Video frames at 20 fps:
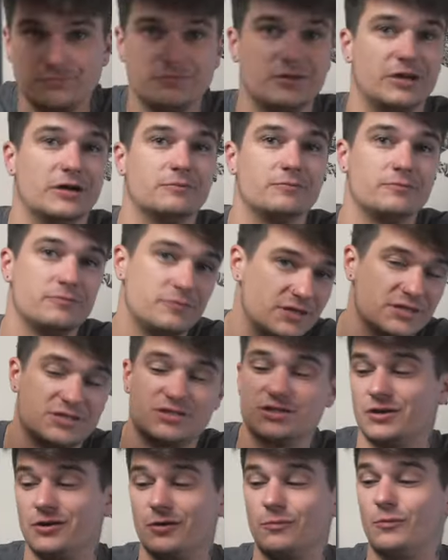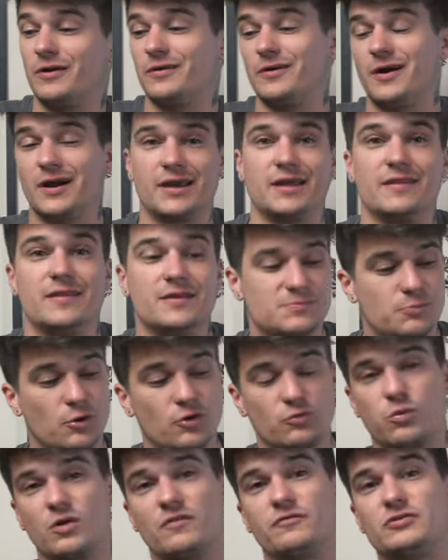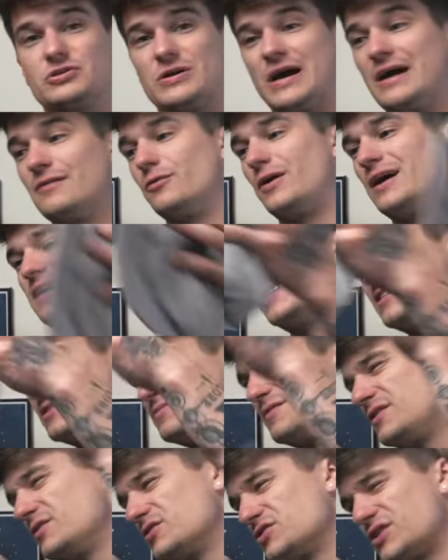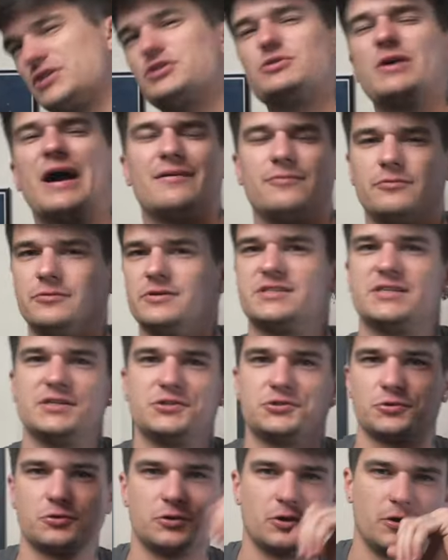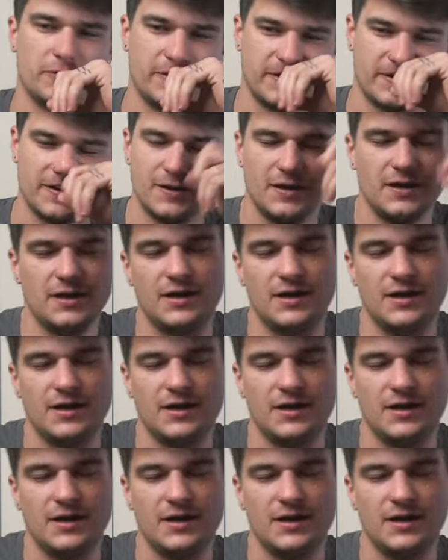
You know, this is a good one. Again, these both work for travel. I said this video is like travel essential clothing.